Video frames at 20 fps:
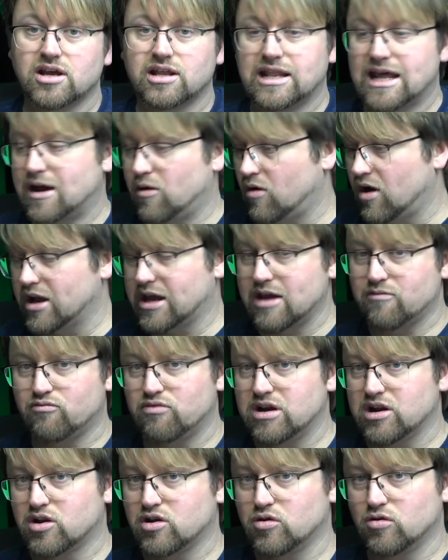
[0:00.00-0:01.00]
Now, I get
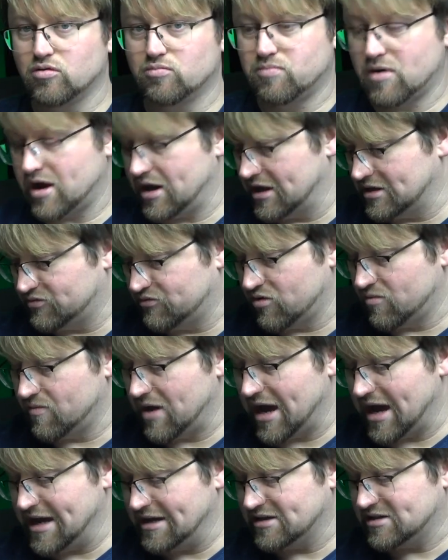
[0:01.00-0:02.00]
ridiculed by this from
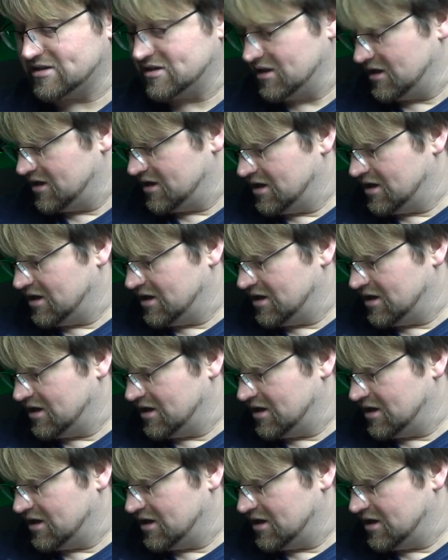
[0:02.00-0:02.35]
Ace,